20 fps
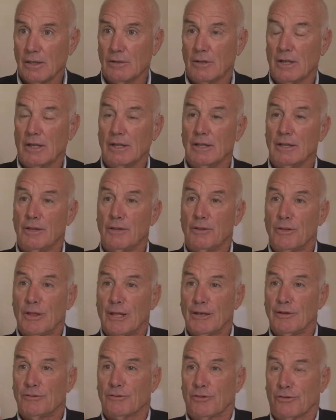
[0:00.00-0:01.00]

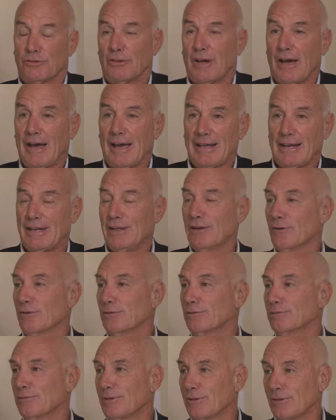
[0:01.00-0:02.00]
that society
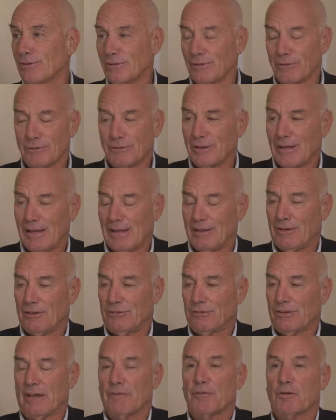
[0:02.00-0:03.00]

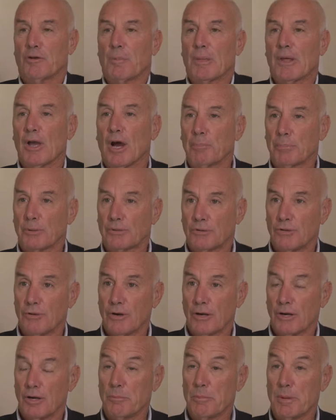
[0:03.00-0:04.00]
has given them the
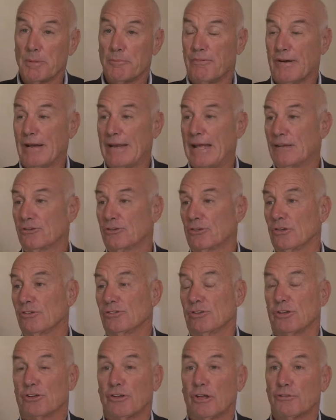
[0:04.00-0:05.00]
opportunity to be financially
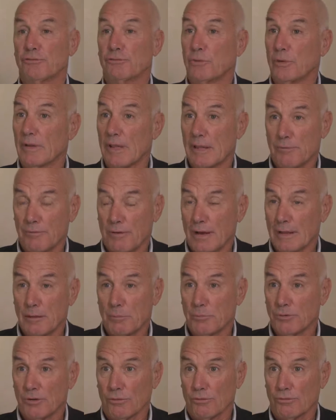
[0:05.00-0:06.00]
successful and find
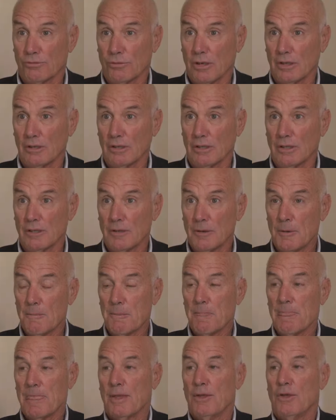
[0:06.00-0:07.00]
themselves struggling.
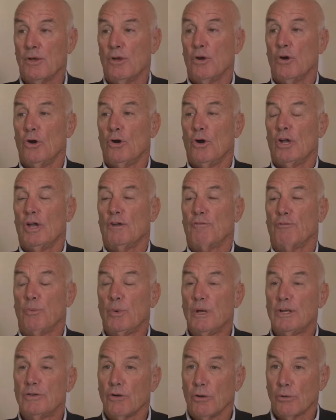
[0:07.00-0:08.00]
If
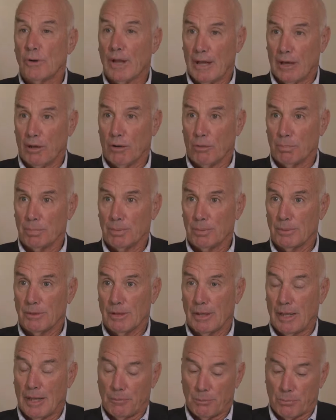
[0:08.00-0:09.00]
we don't help
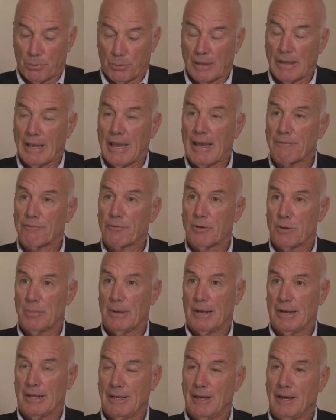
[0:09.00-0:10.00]
and bring
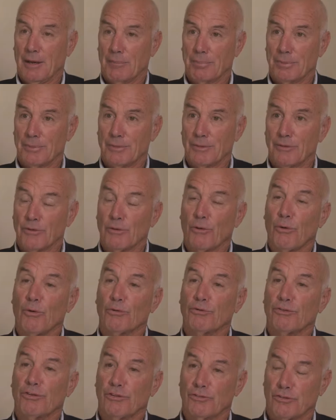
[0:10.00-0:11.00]
everybody up, the
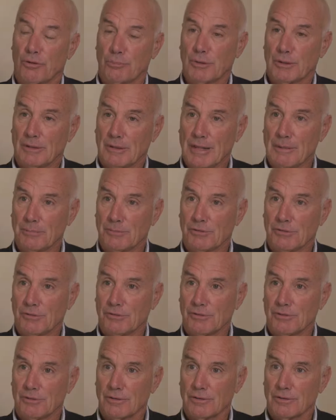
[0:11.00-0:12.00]
whole system
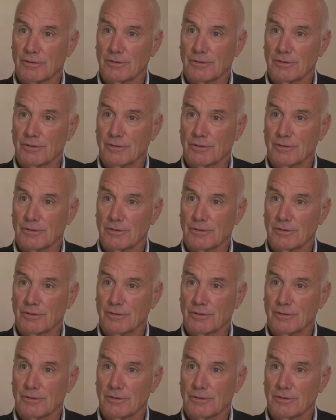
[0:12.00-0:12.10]
collapses.